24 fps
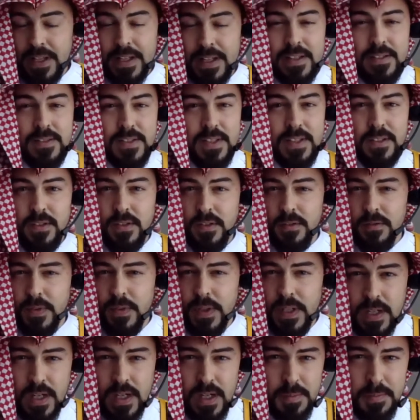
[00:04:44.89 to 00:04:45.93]
I can send you a
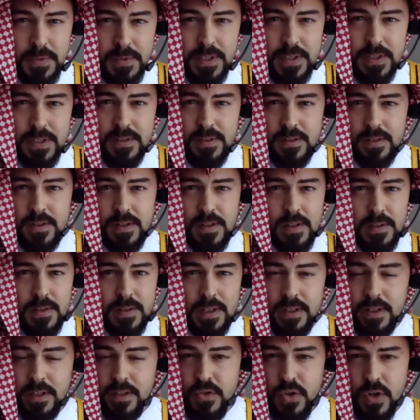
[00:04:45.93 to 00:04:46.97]
free copy,
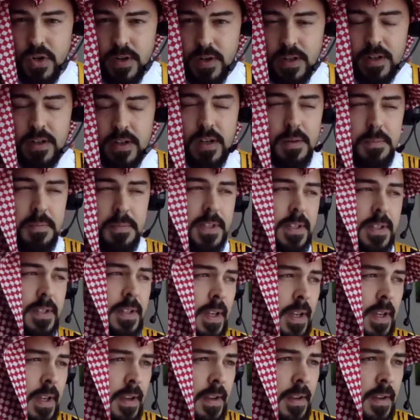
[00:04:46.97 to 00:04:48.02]
electronic copy.
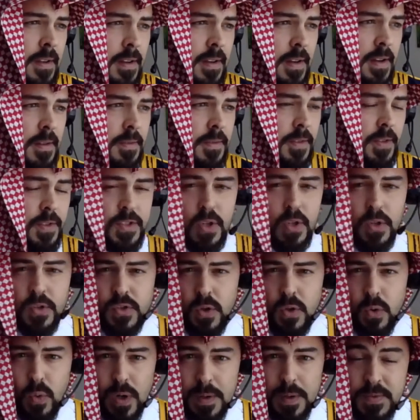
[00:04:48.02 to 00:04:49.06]
There's
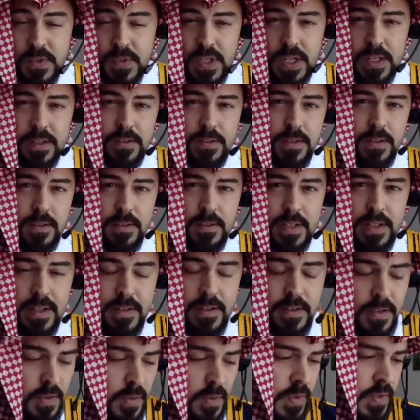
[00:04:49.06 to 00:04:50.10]
also a website
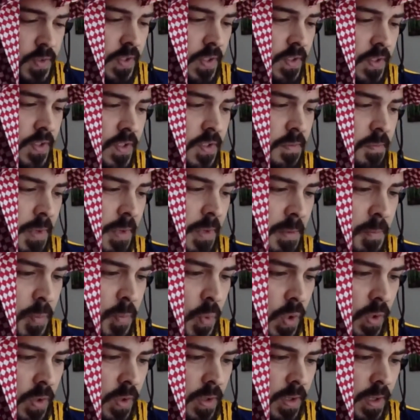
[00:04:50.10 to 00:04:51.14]
that uses my
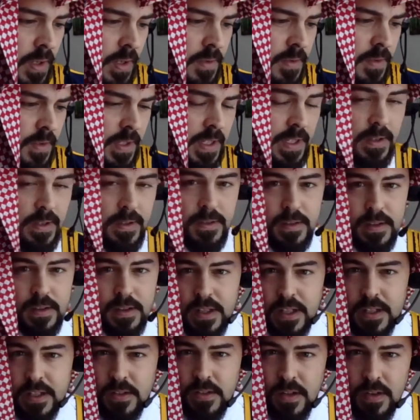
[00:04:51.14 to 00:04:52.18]
book. You can
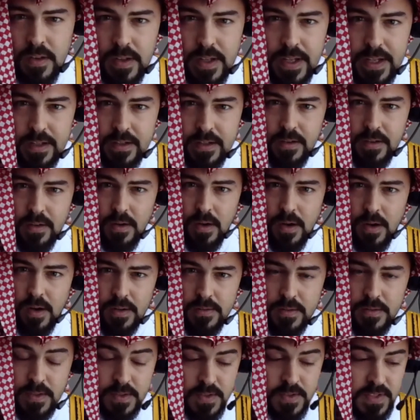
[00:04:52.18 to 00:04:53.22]
click the link
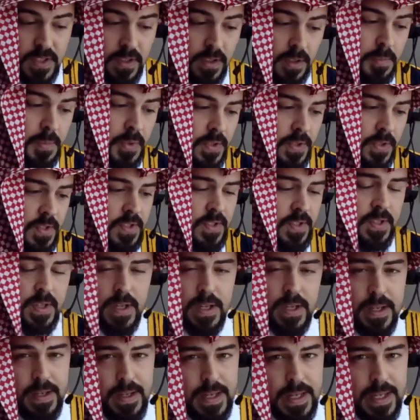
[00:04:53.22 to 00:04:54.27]
on the syllabus
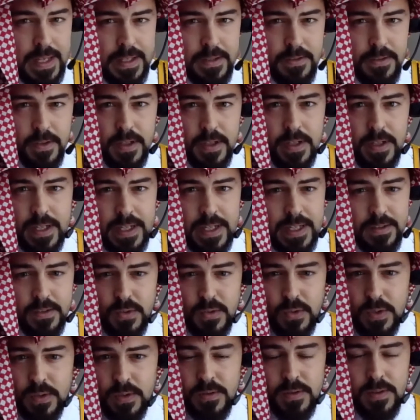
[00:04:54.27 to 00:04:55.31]
and you're going to get
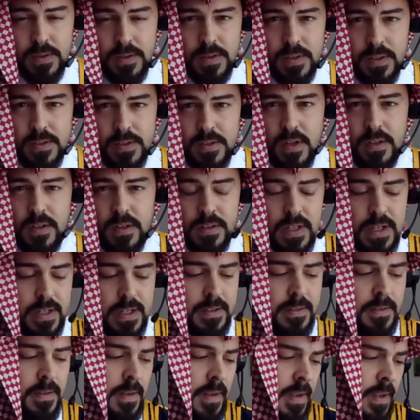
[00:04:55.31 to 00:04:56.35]
to it. It's
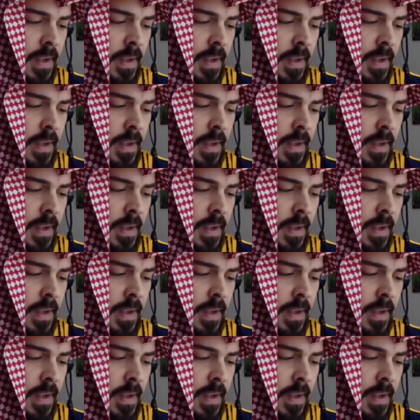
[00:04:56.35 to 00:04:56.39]
online.